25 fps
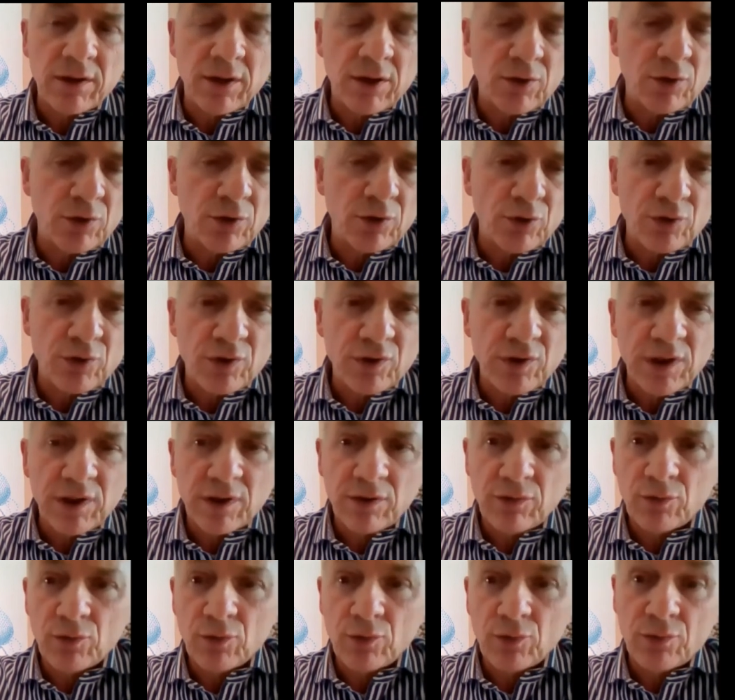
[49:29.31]
you know,
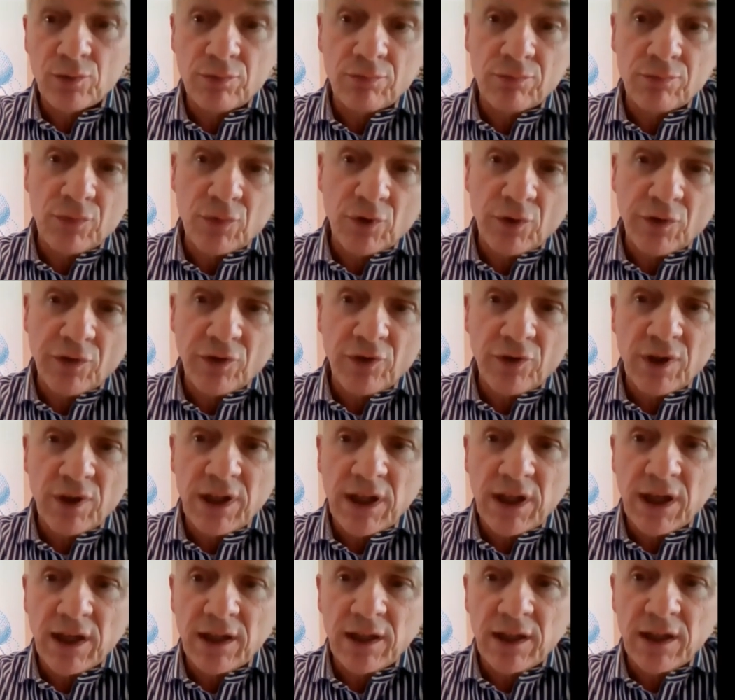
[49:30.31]
to
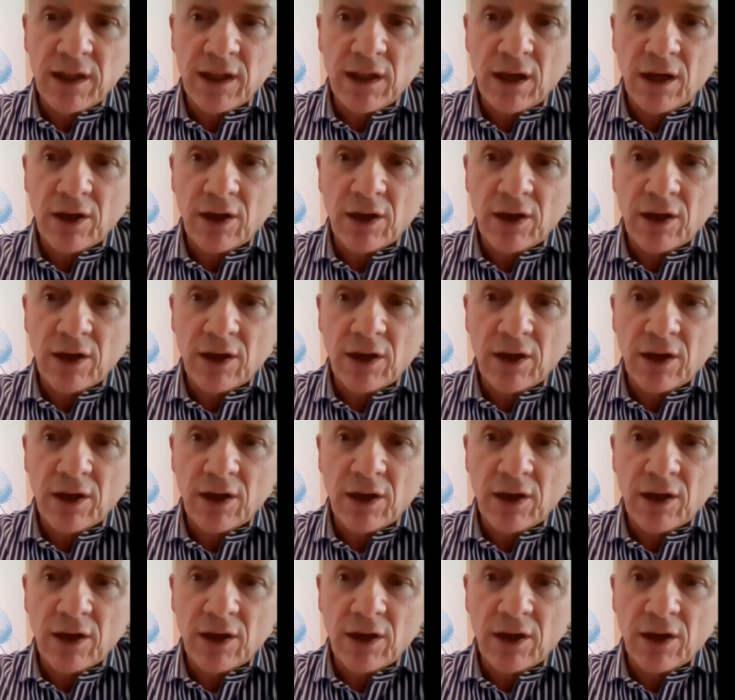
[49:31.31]
study any